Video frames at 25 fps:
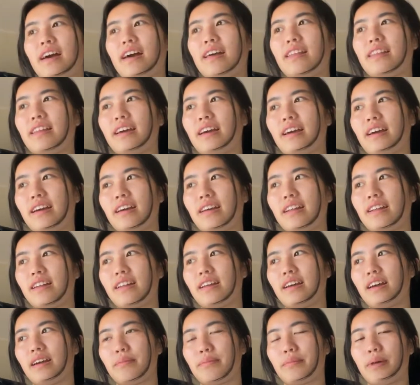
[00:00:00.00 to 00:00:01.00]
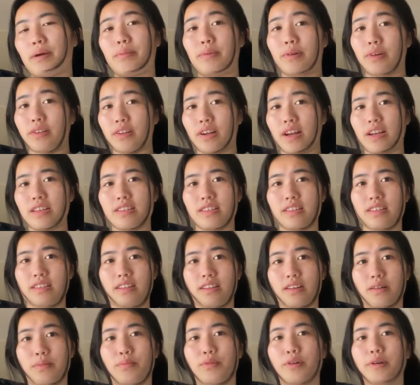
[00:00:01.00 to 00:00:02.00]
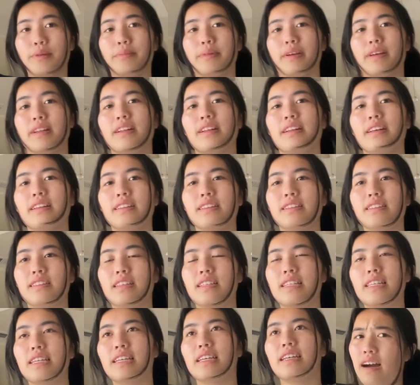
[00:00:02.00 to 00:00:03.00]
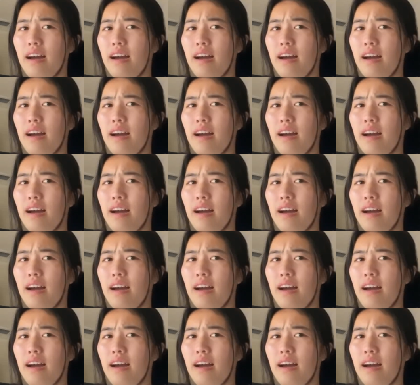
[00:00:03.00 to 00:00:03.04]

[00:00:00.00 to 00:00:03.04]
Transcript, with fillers: And then my brother has an appointment in the city.